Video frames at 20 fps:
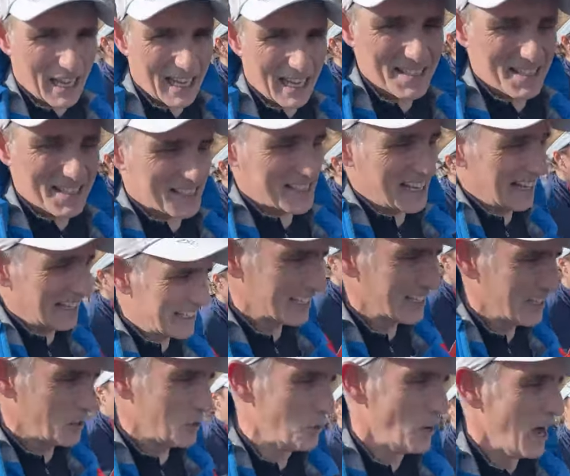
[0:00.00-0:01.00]
telling you
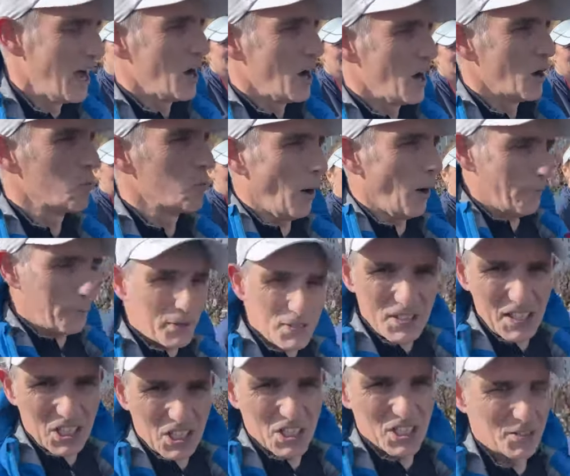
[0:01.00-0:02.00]
what position
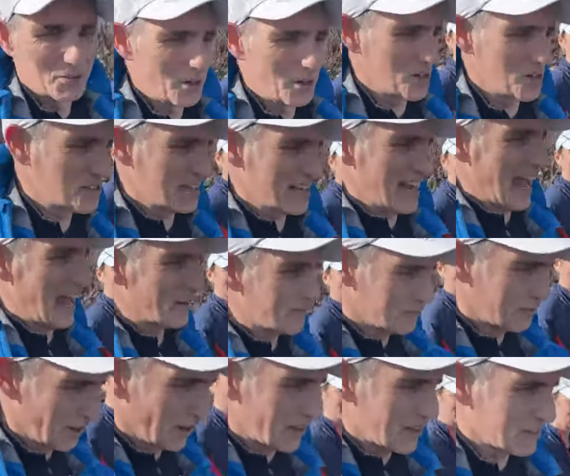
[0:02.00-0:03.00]
the runner's in, how far they've
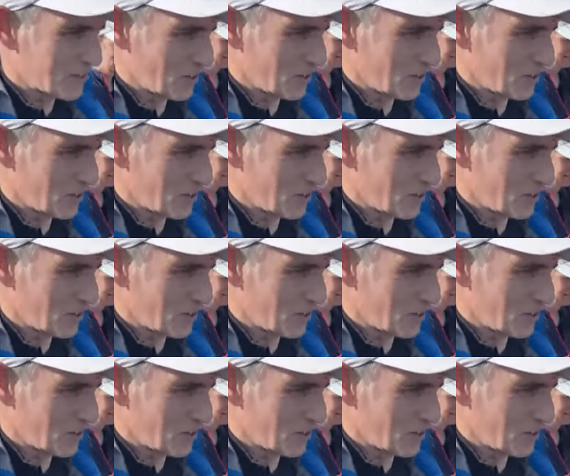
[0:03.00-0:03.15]
got to go,